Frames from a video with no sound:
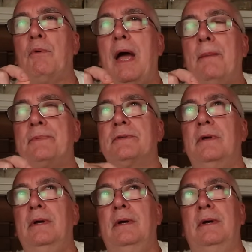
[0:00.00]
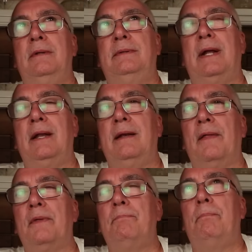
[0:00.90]
wraps, then
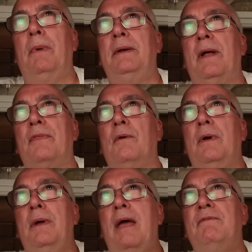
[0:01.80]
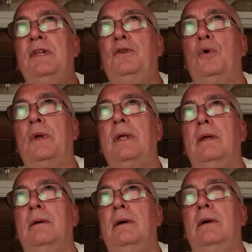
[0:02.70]
another heavy duty,
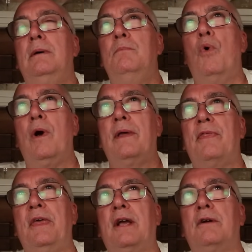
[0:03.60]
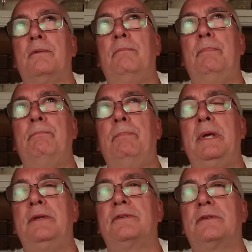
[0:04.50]
more thicker
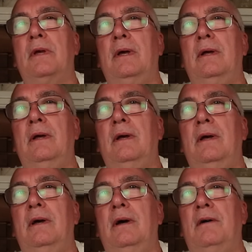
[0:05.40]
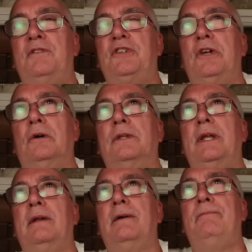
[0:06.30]
piece of
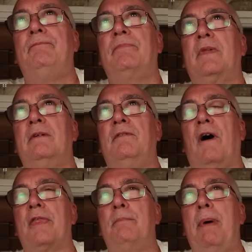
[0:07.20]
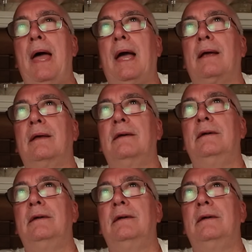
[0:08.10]
shielding farther back,